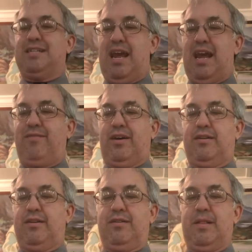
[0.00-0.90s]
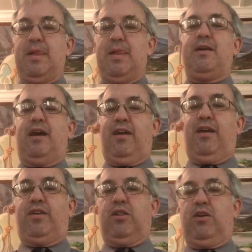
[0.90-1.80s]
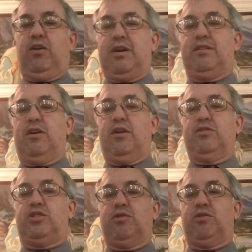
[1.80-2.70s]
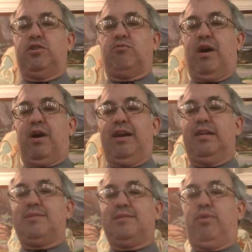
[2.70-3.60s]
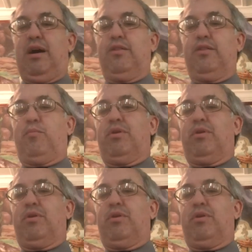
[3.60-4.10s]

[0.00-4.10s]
David. And if you look at those Jewish writings, uh, they'll